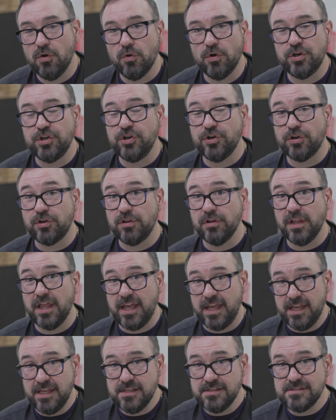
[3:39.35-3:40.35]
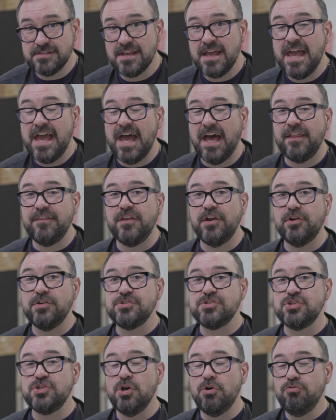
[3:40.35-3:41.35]
or your glaze, and there
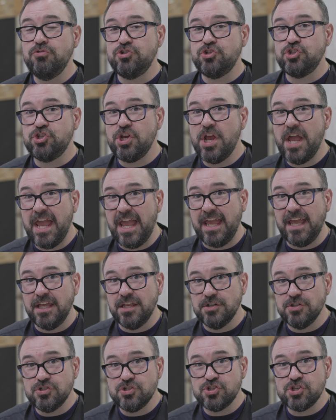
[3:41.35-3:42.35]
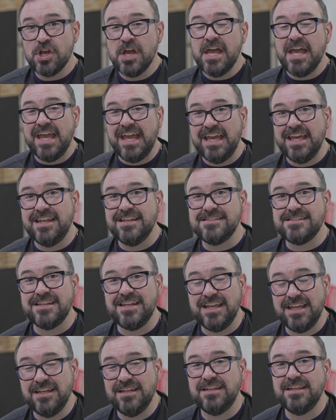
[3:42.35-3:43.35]
is no change, it is
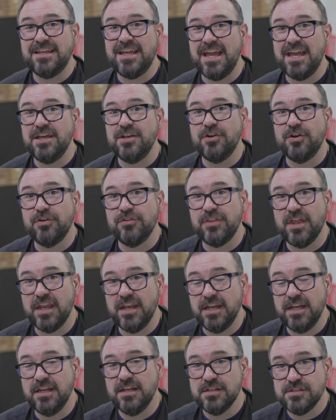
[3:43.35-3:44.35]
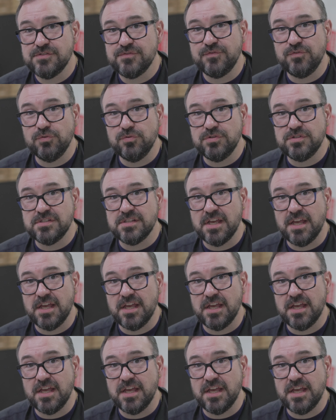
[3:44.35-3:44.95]
an indicator that it is food